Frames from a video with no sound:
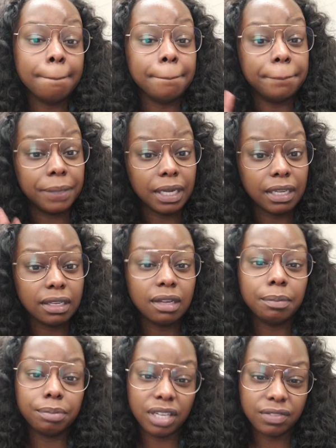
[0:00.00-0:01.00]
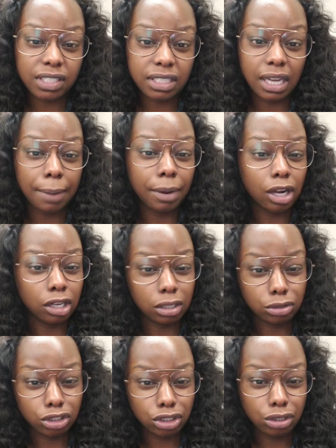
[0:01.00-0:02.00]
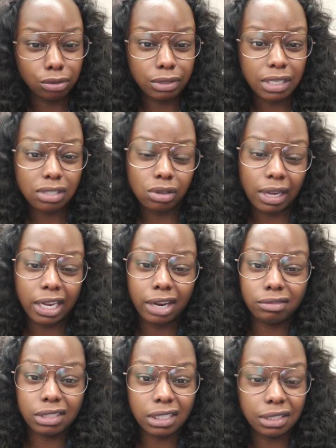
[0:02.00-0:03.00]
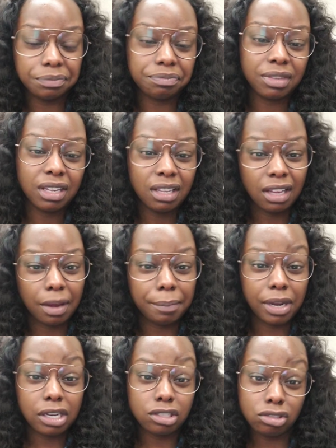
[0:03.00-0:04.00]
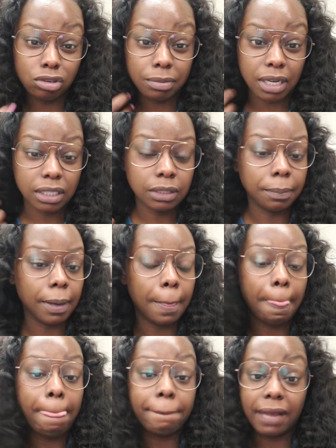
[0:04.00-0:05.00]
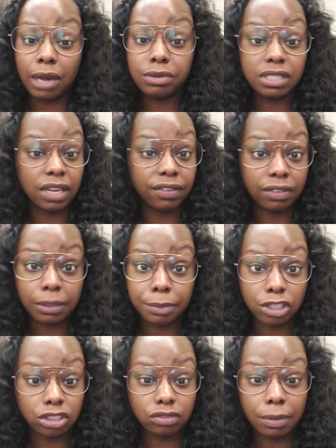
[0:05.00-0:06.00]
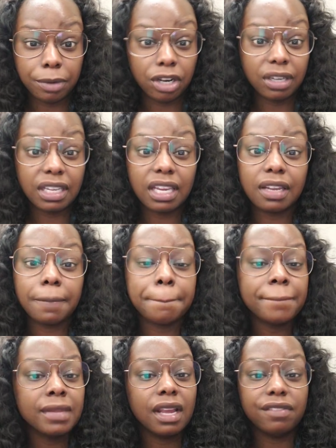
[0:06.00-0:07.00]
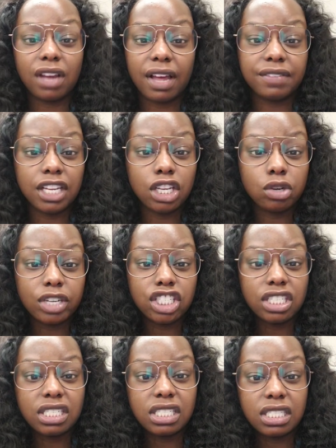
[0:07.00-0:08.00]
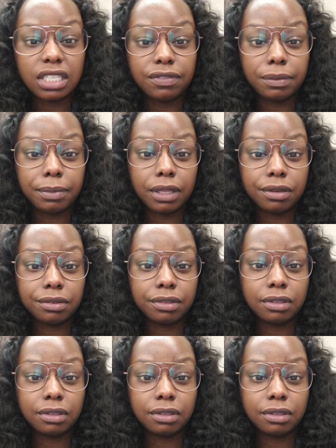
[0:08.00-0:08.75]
But previously I bought closure units, so I can't really compare it too much, but I would definitely purchase from her again. If y'all have any questions, just leave them below.